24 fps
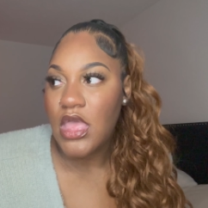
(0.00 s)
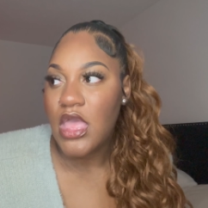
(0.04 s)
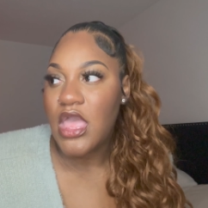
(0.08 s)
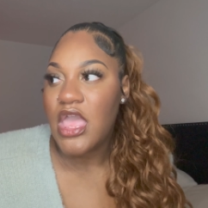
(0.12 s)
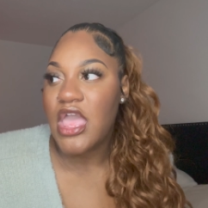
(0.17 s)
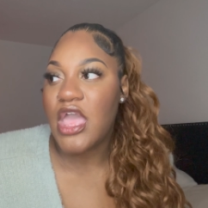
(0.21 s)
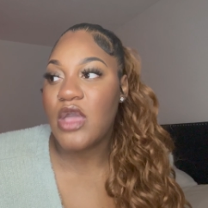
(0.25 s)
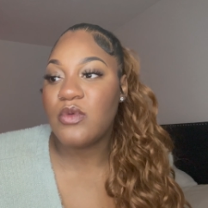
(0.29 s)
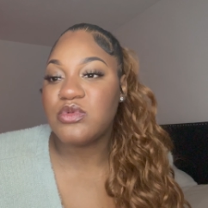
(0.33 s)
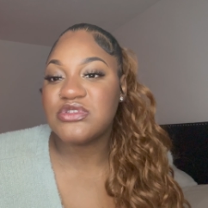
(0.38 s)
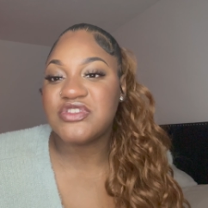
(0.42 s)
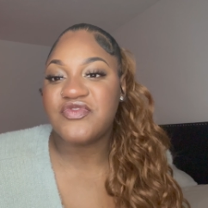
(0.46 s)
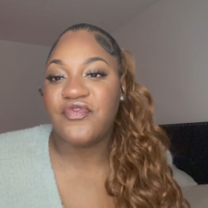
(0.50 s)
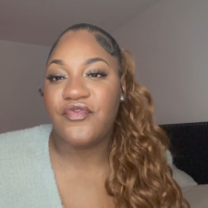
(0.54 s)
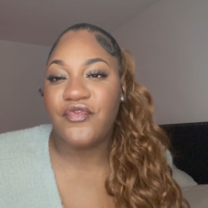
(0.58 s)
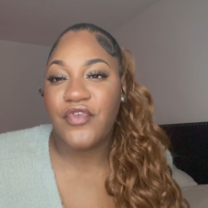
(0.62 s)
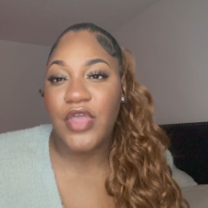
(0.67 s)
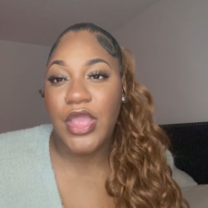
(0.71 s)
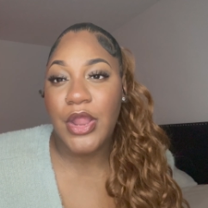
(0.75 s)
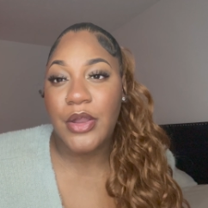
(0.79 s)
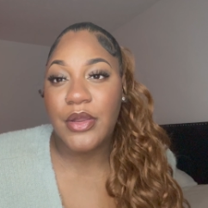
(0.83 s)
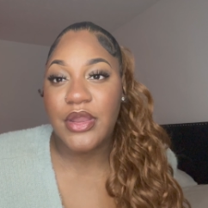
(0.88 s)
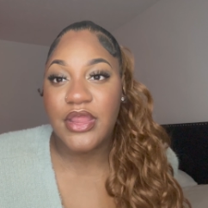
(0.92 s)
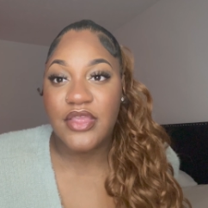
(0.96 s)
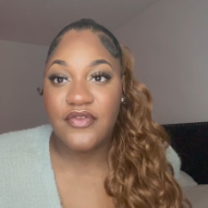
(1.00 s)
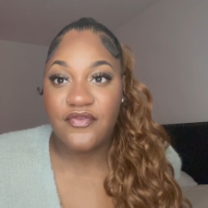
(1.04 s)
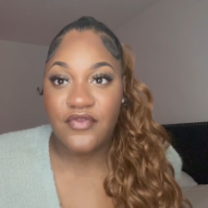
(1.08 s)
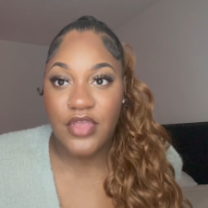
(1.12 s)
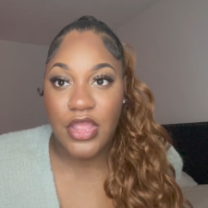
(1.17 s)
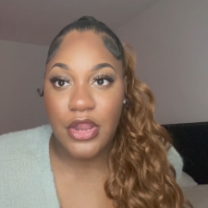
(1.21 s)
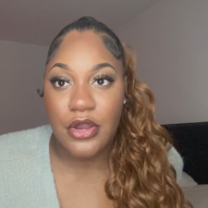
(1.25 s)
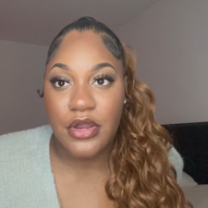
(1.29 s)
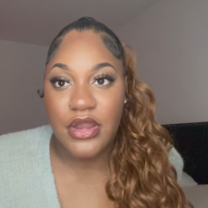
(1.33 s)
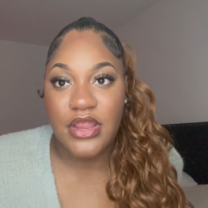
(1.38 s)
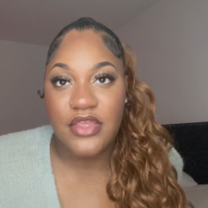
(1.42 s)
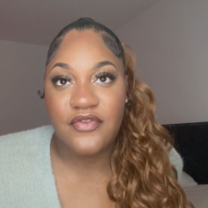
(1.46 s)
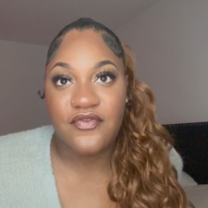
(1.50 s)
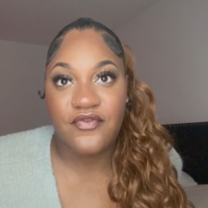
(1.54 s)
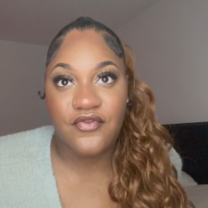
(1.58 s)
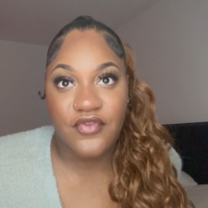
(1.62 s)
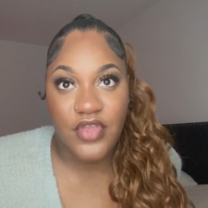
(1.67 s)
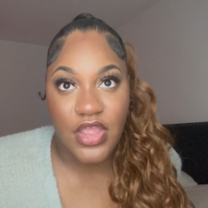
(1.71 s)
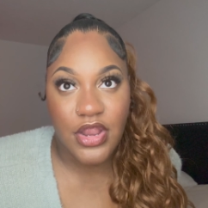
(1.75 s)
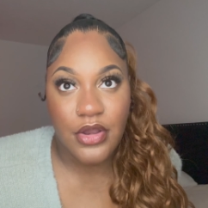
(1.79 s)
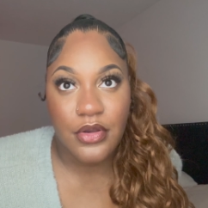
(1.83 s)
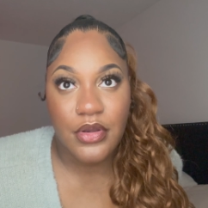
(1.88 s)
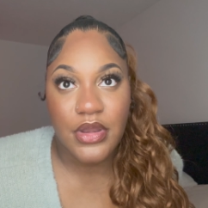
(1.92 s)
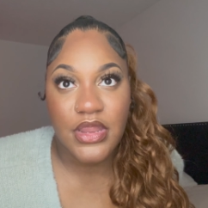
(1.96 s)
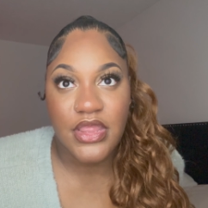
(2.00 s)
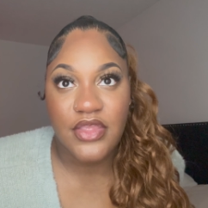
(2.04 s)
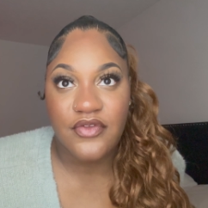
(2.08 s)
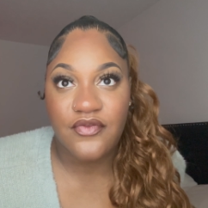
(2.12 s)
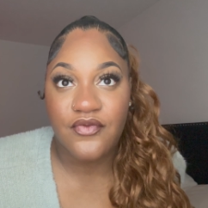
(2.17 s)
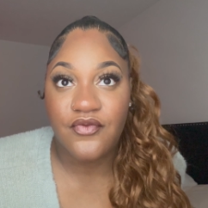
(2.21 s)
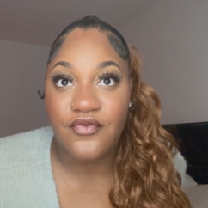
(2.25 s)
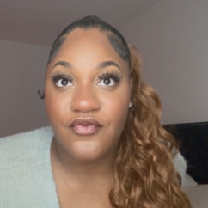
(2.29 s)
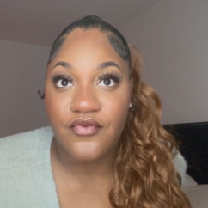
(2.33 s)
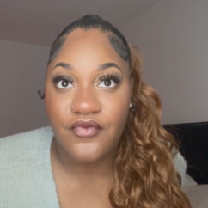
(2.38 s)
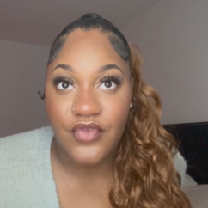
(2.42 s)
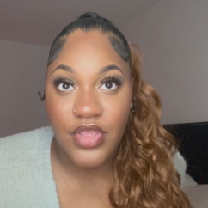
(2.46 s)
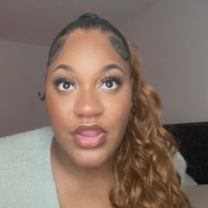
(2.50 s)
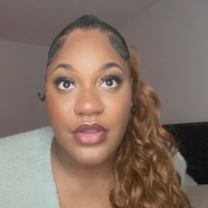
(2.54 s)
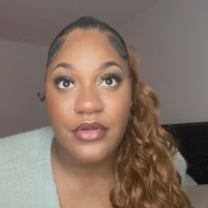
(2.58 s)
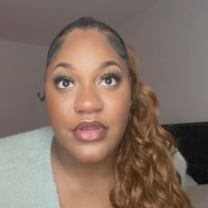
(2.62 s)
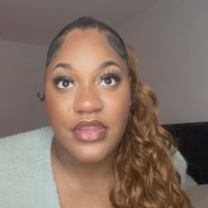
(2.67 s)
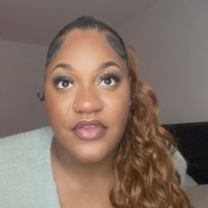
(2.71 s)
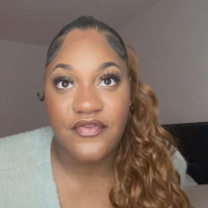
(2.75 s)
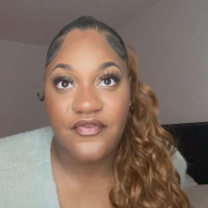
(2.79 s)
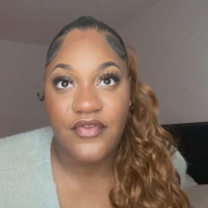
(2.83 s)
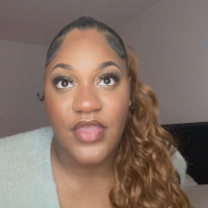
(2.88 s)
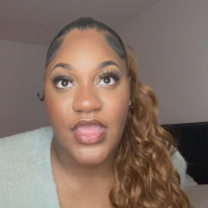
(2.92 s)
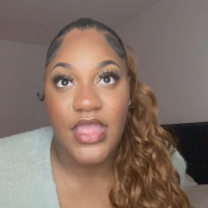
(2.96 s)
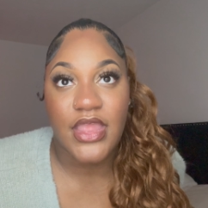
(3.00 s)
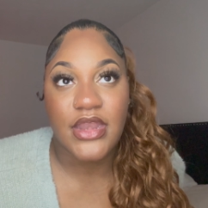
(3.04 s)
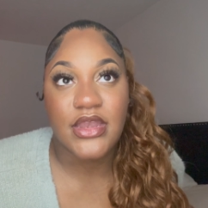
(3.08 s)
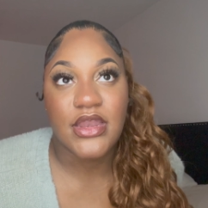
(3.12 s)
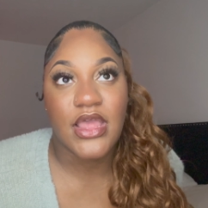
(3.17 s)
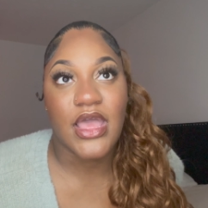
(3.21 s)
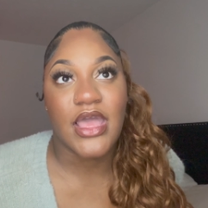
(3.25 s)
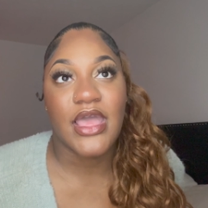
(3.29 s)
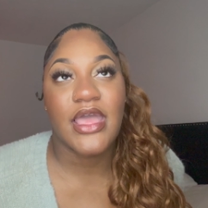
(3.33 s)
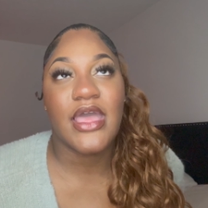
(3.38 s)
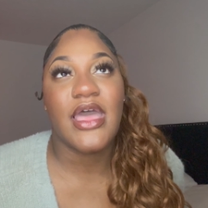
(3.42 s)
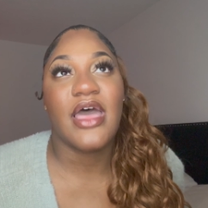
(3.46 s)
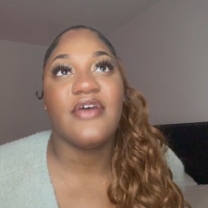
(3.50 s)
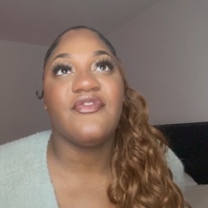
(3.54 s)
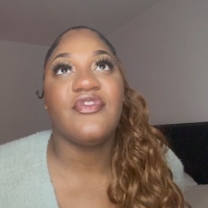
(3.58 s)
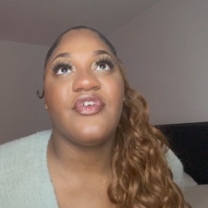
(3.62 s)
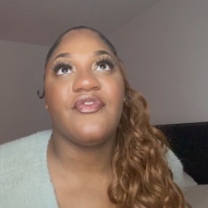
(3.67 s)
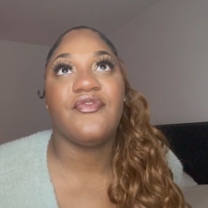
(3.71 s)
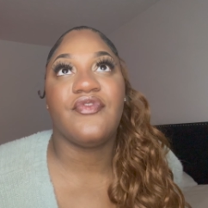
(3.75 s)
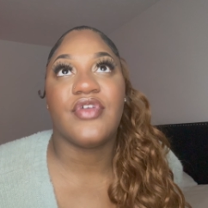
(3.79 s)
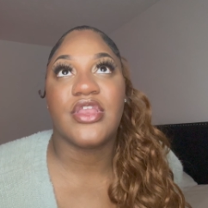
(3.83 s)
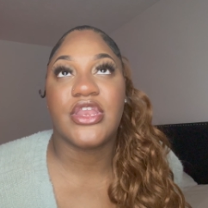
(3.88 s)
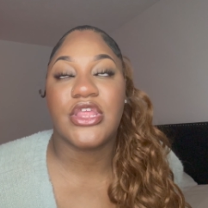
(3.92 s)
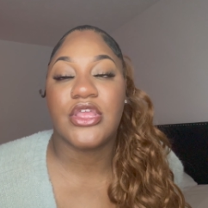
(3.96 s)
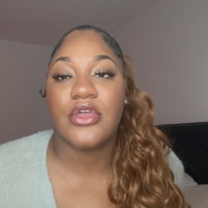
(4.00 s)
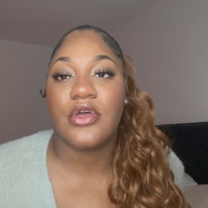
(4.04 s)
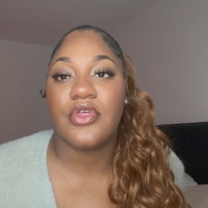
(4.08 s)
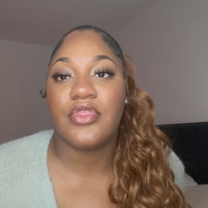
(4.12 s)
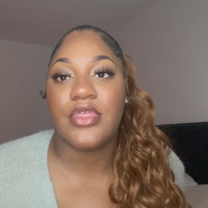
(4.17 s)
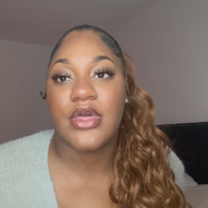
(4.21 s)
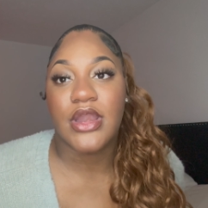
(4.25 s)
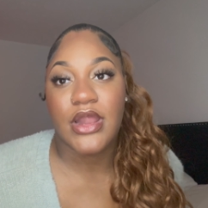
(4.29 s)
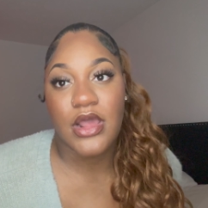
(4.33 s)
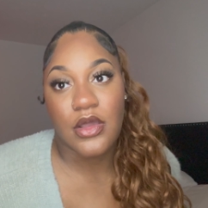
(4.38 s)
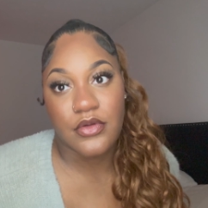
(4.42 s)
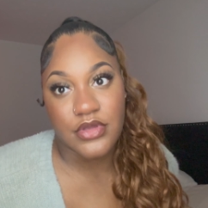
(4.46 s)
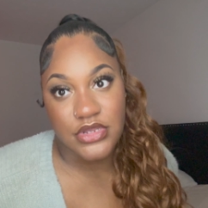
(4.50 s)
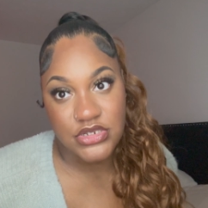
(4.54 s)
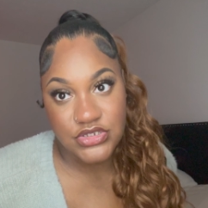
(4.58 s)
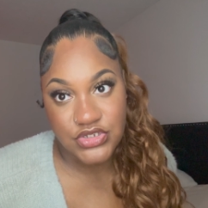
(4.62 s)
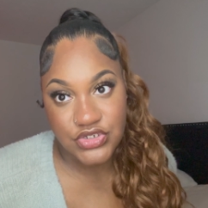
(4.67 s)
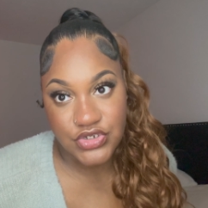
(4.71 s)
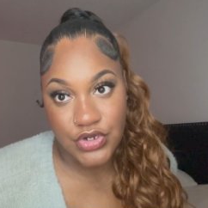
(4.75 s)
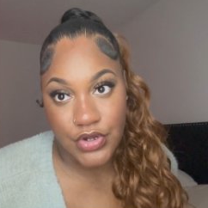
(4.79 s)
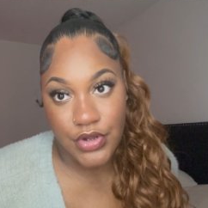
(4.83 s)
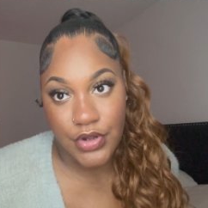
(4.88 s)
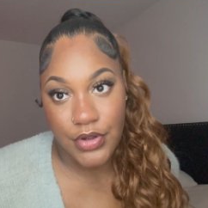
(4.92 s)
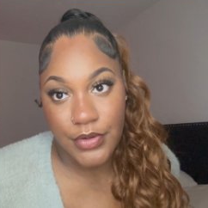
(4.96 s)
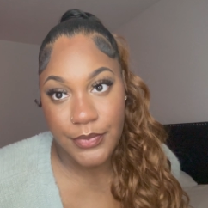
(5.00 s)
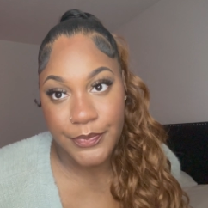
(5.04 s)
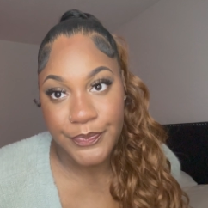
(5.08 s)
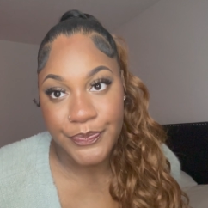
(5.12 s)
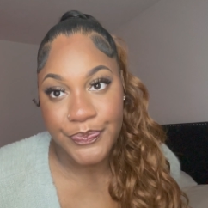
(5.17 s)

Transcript: it was very very very very faint i have a video that i'll insert